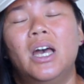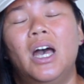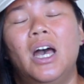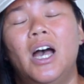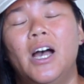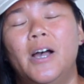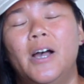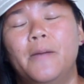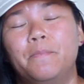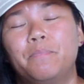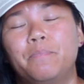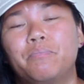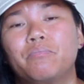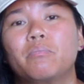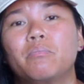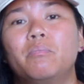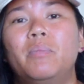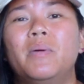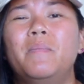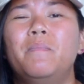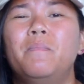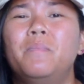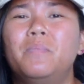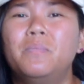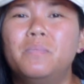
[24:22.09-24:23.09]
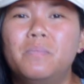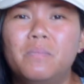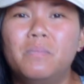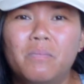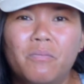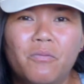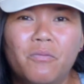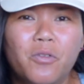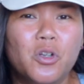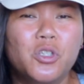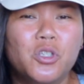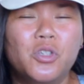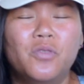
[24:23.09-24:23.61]
But
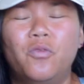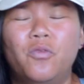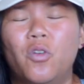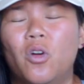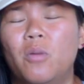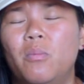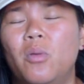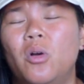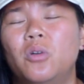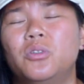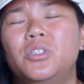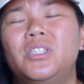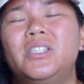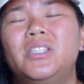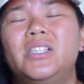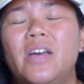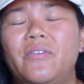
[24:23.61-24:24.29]
first and foremost,